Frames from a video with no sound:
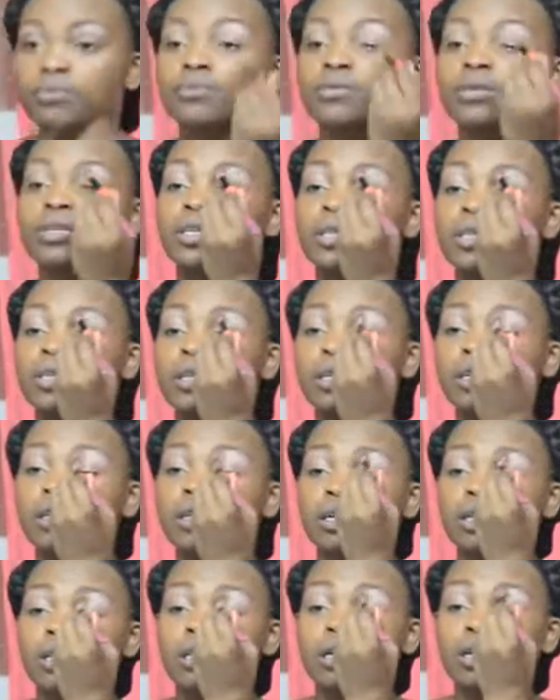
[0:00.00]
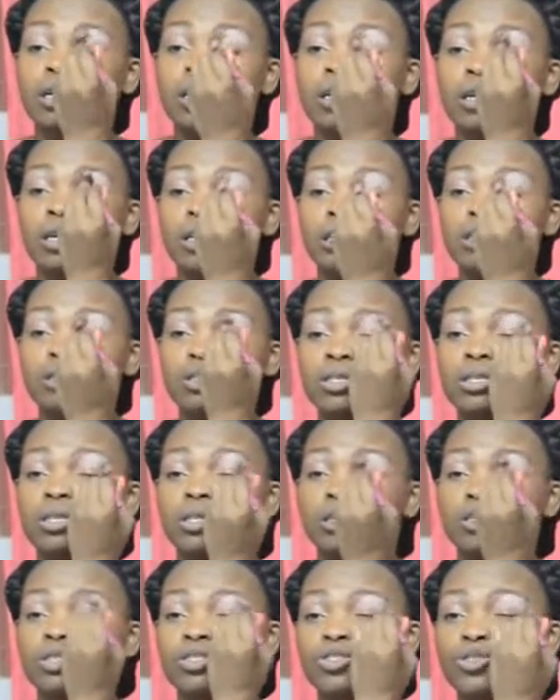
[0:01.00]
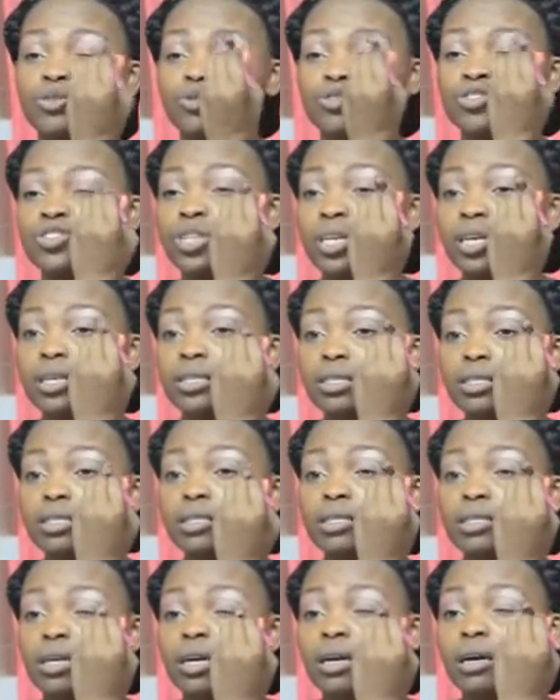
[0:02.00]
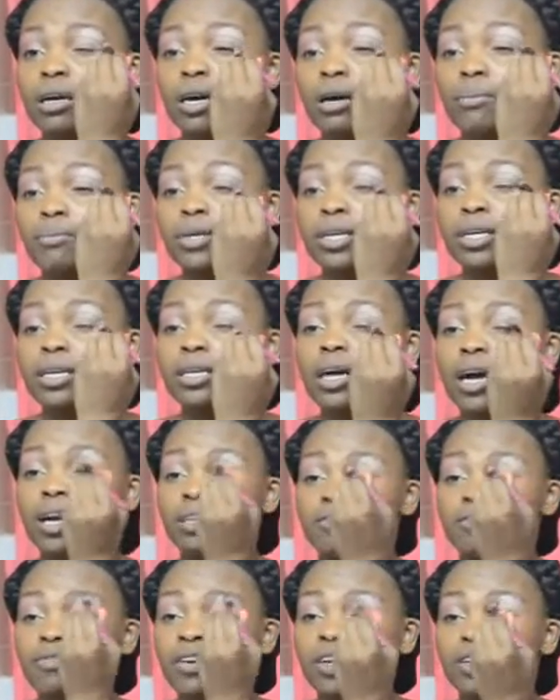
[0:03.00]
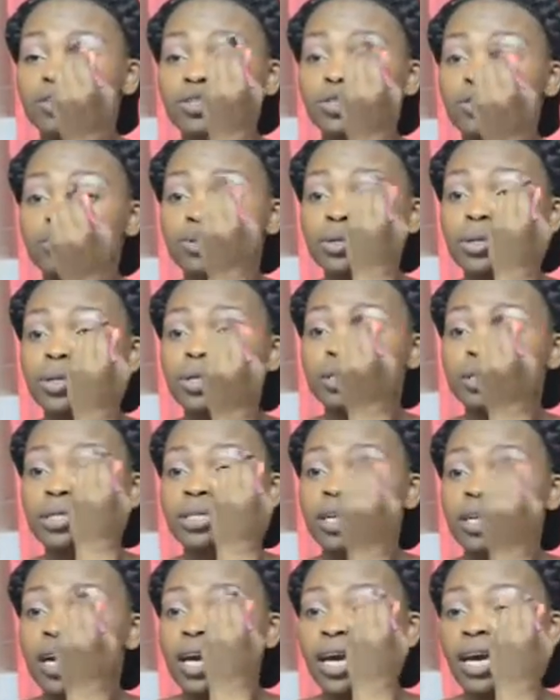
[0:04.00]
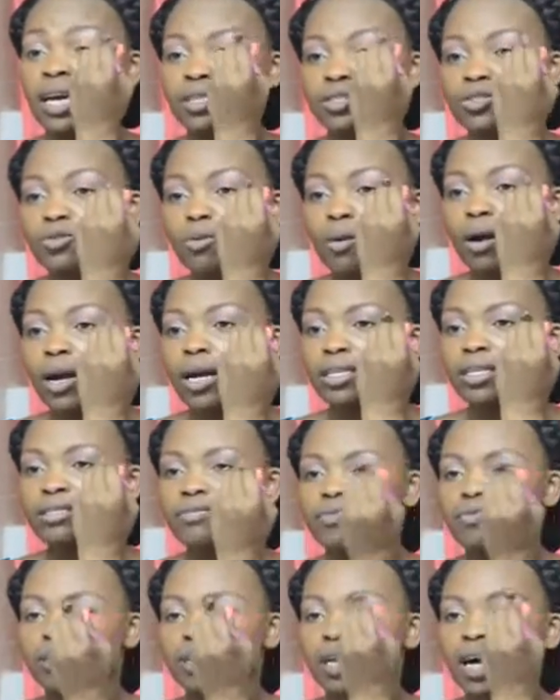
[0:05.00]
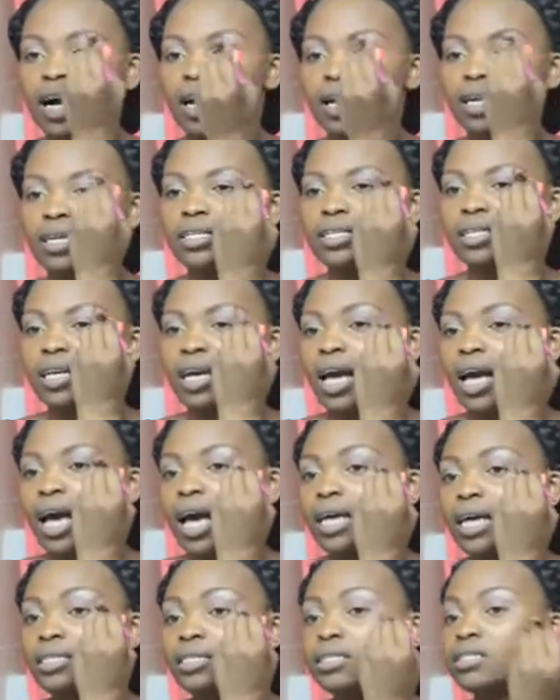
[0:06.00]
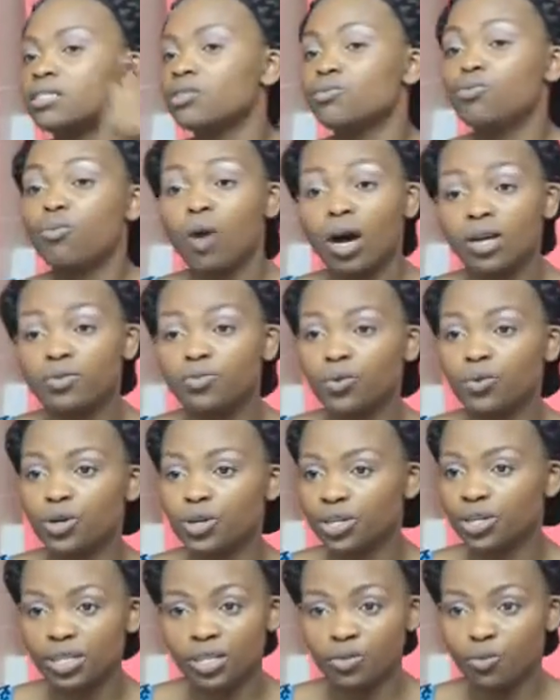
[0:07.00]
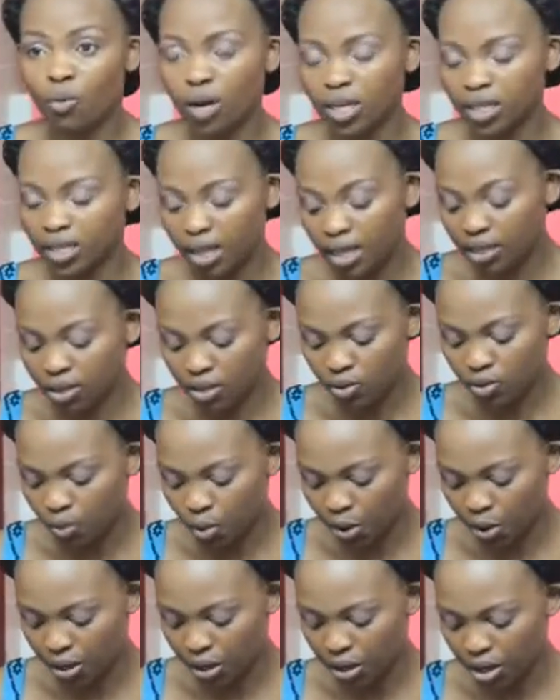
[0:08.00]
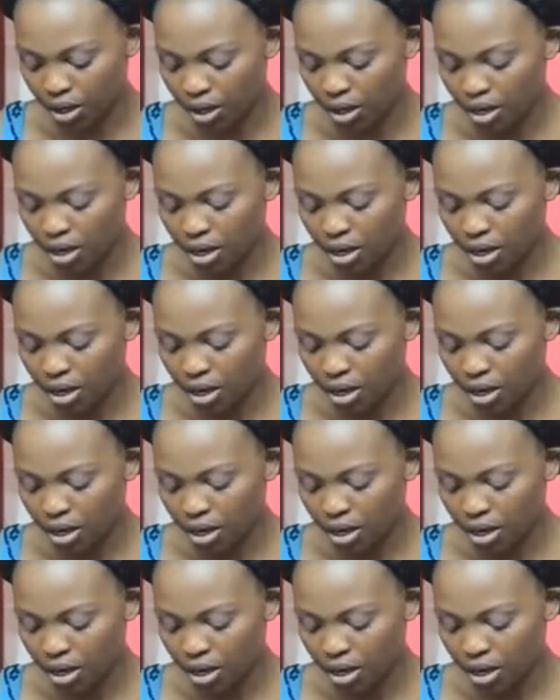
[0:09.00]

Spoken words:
The key is to just be adventurous and try different colors and see what works and what doesn't work.